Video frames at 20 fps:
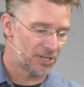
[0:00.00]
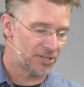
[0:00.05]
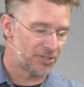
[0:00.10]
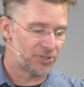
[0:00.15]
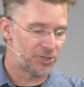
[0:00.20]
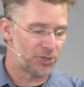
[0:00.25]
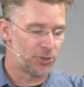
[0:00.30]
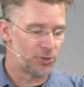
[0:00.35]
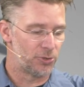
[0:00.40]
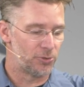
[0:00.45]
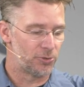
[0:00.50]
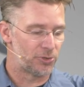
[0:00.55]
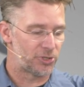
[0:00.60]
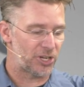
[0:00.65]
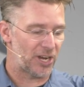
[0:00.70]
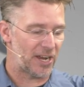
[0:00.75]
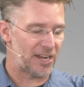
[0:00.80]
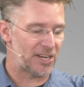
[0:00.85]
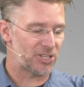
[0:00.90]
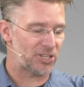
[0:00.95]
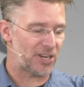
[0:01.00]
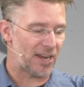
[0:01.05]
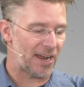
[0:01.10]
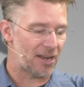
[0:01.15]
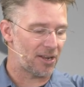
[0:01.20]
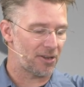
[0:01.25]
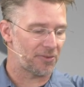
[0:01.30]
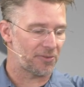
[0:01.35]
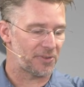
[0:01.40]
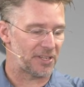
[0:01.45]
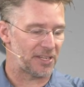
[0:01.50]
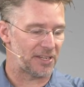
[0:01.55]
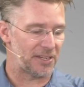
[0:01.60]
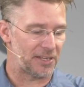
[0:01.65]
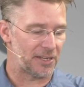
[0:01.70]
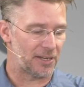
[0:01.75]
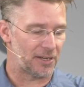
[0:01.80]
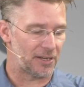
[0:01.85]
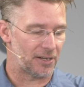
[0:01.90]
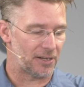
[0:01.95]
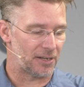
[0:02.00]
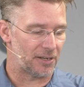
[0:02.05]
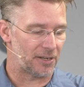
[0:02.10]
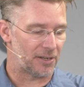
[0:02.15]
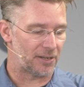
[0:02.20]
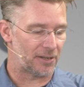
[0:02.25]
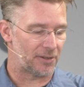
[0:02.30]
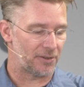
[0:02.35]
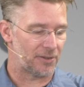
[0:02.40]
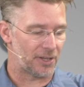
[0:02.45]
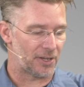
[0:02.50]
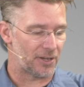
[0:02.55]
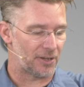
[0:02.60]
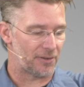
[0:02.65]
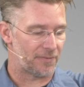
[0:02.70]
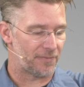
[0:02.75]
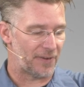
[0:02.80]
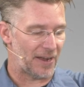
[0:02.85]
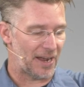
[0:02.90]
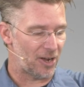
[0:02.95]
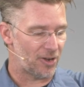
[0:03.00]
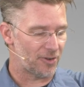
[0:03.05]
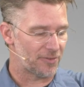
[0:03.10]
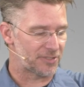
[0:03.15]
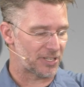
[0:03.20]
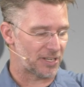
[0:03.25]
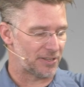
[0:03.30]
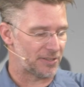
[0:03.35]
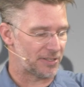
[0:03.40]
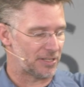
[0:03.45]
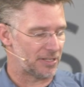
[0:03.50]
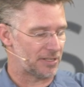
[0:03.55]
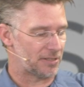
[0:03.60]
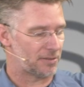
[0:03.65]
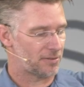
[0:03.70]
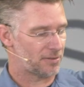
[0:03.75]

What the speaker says: To change out the valves on the